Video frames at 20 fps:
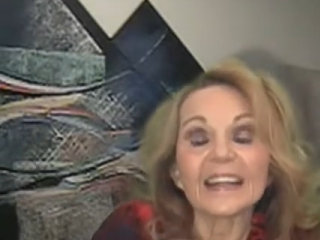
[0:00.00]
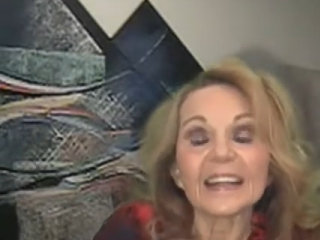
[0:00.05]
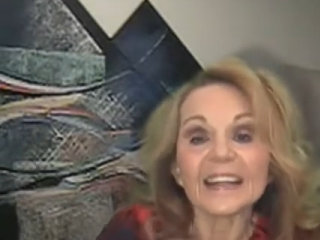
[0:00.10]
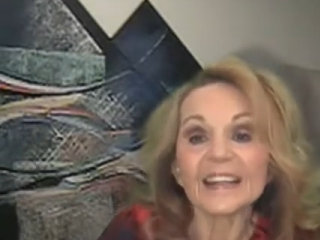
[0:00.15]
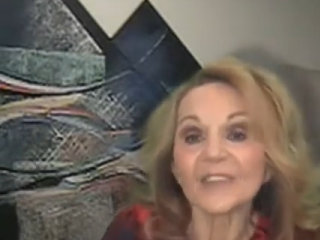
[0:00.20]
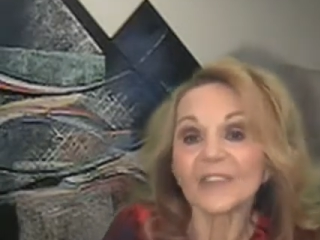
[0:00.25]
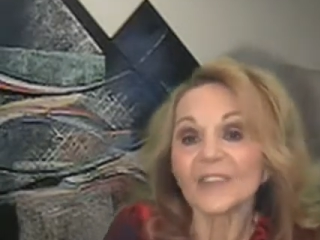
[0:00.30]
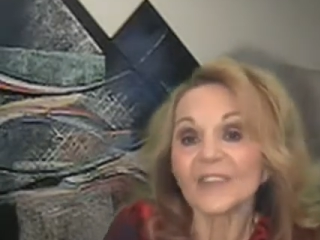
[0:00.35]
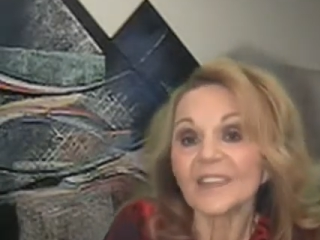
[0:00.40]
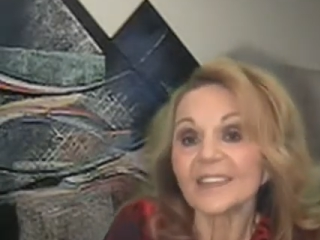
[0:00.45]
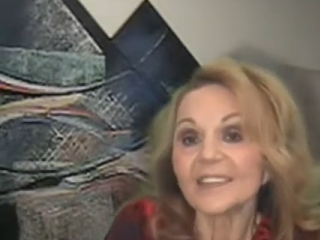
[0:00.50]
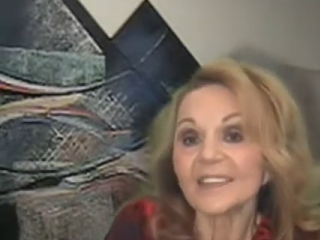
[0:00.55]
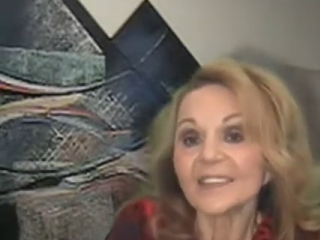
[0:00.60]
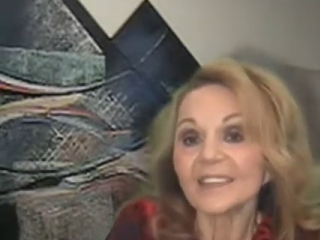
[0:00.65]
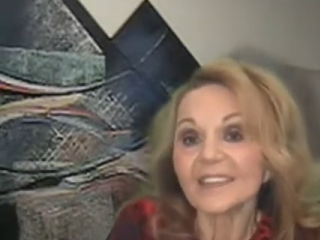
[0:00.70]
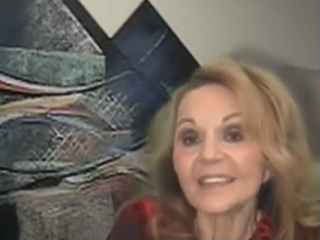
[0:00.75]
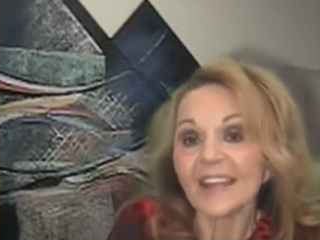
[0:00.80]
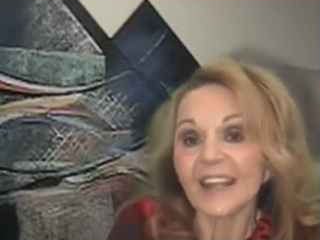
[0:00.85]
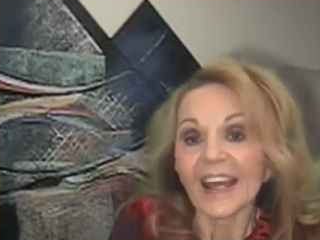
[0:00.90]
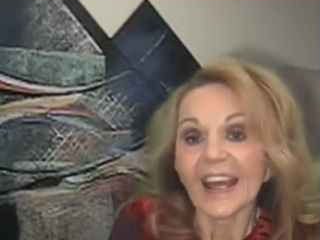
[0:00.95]

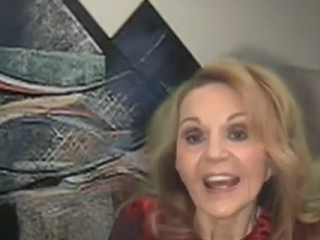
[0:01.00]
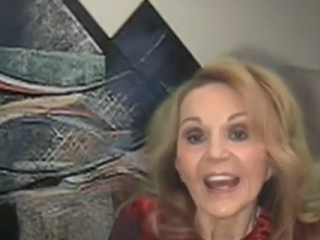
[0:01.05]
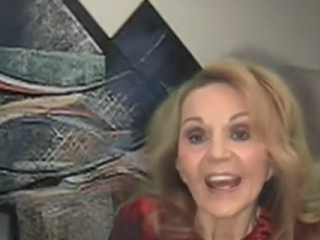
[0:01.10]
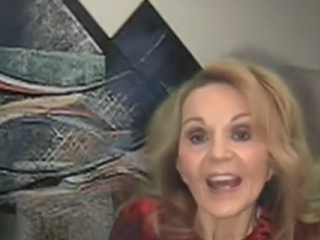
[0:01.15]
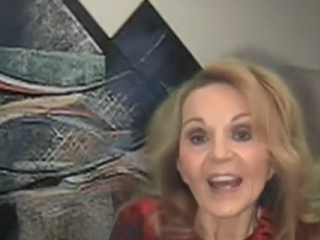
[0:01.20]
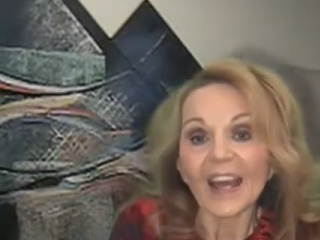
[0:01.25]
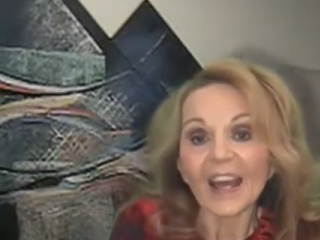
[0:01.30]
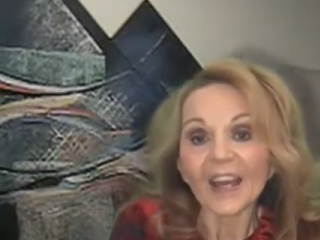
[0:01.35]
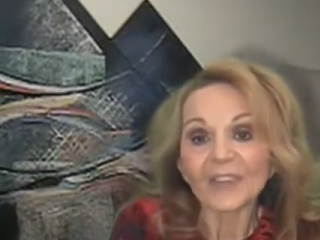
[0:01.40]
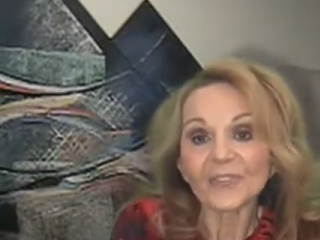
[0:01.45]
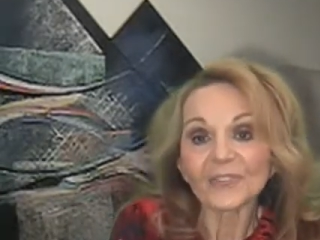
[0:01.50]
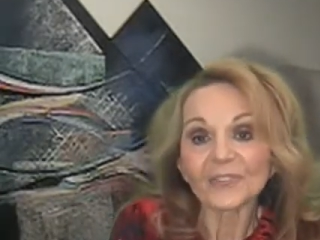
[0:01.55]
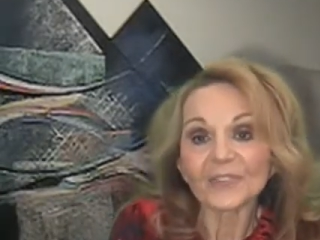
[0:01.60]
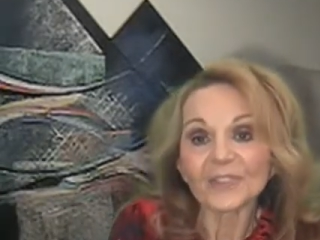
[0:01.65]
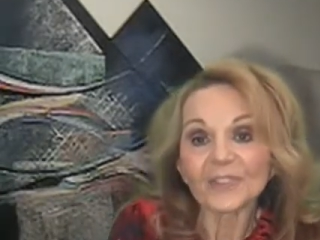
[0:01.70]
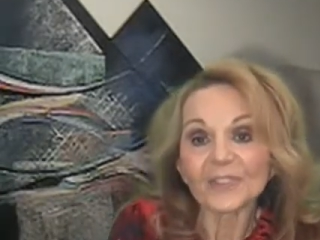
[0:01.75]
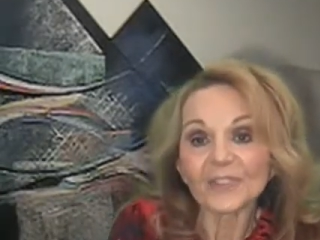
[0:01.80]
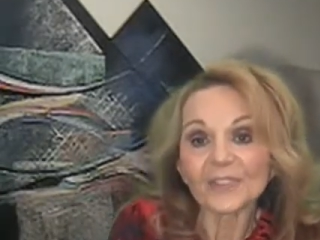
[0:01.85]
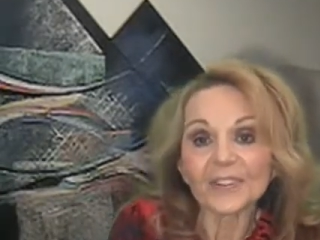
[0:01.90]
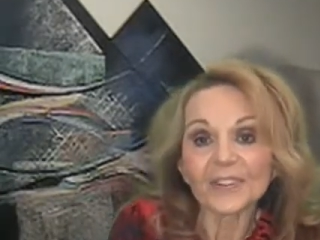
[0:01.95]
even
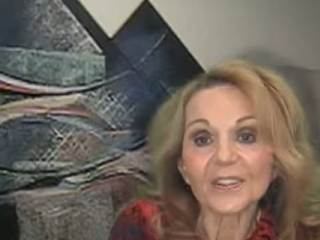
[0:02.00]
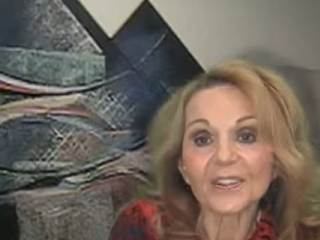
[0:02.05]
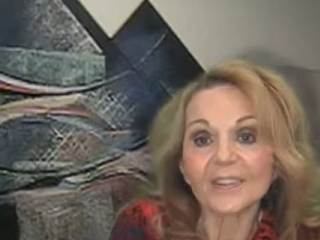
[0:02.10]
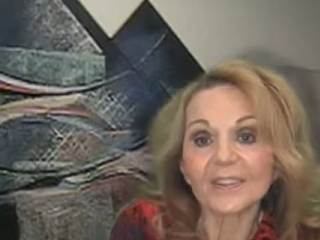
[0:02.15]
after